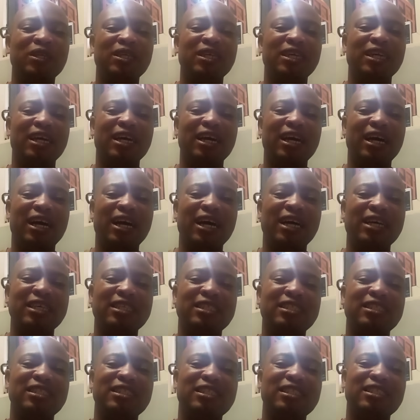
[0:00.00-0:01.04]
as
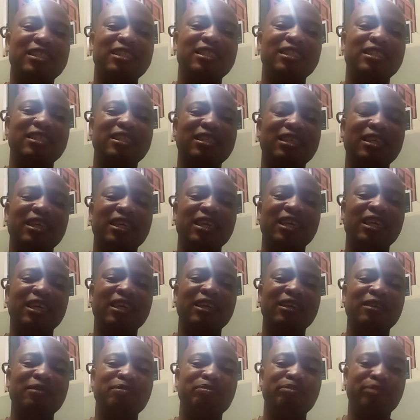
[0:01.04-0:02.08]
a
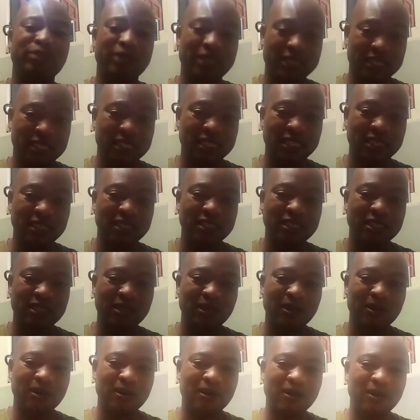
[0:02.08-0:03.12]
president,
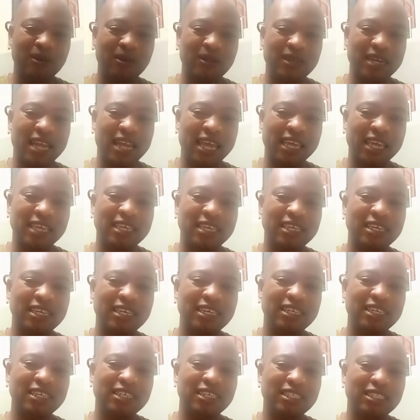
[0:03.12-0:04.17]
unlike
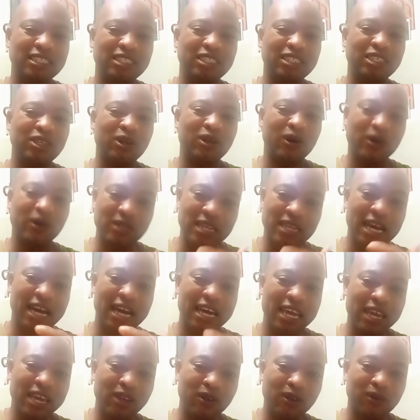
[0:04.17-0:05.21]
the other head
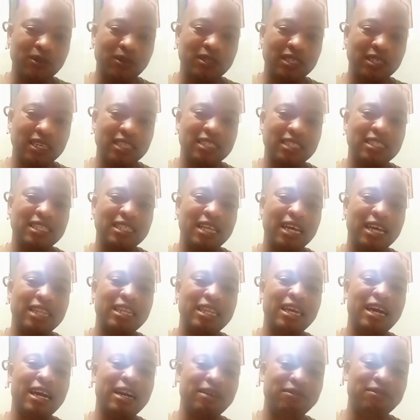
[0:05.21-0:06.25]
of state that they are
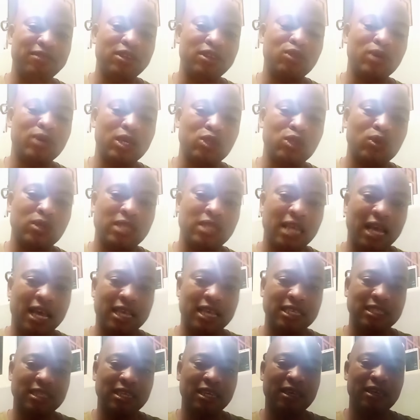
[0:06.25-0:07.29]
referred to as what as
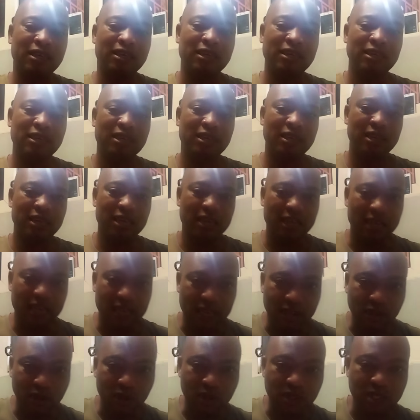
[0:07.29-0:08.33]
a head of
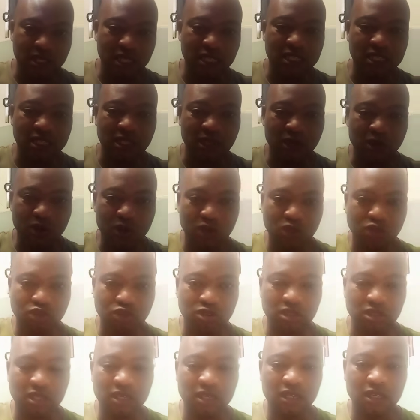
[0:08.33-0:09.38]
state in the country.
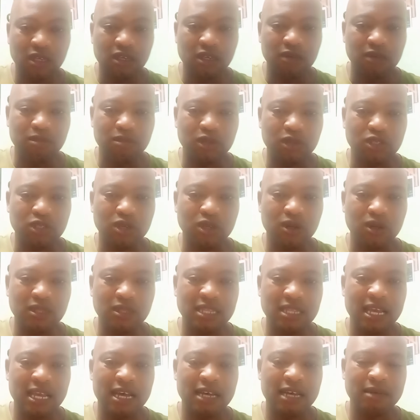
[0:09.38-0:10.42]
But under
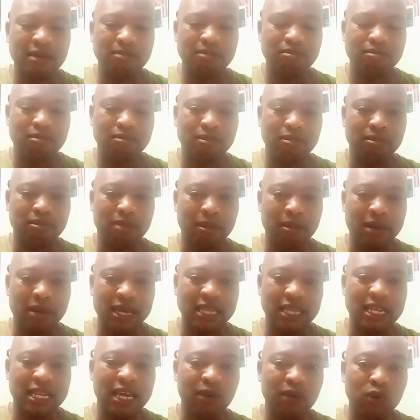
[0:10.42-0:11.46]
Babangida,
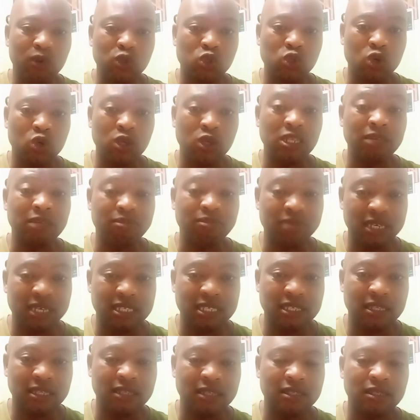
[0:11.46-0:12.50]
it was called the president.
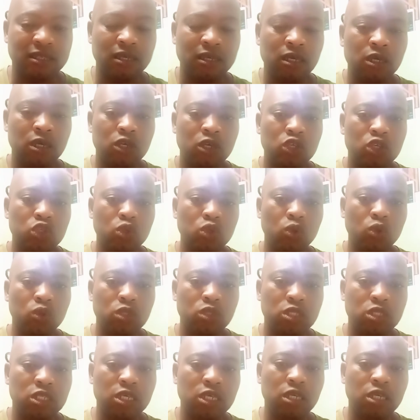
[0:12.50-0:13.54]
So
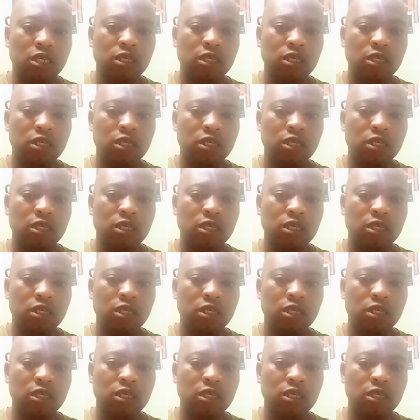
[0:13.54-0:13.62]
the